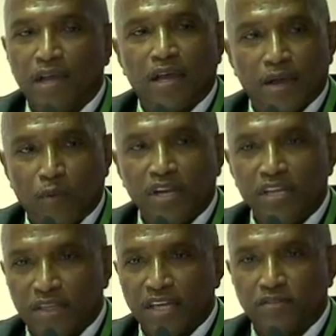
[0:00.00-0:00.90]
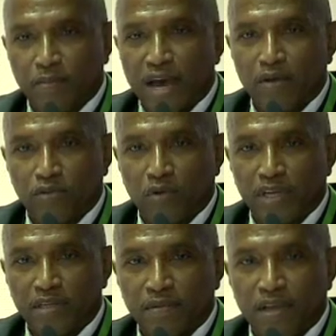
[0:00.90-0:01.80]
And what he thinks about
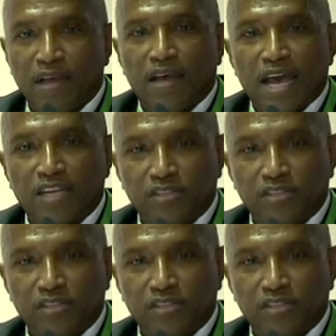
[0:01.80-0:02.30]
doing, as